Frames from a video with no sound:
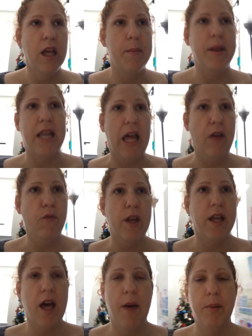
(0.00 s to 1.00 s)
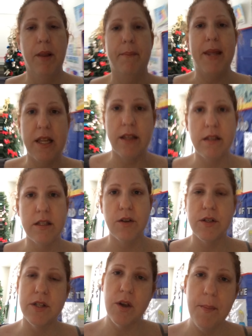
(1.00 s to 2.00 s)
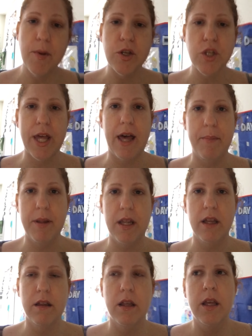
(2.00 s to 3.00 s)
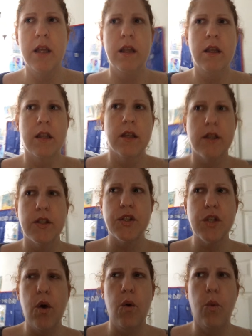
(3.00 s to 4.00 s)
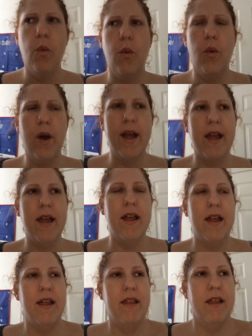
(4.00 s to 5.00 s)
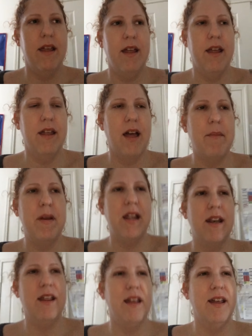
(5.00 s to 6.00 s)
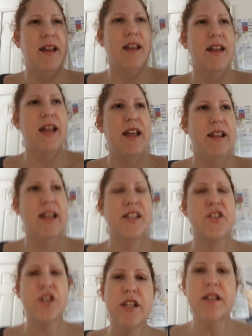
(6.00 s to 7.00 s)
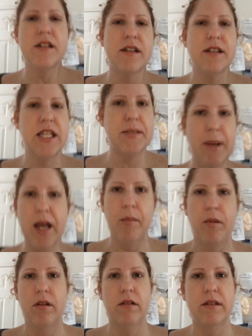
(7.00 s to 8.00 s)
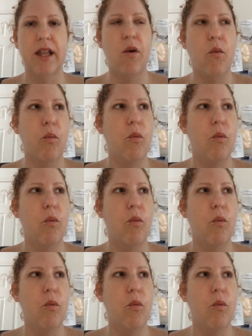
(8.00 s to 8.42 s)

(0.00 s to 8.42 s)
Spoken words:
I mean, every couple of minutes there's a commercial happening. So, I mean, it's just despicable. Like,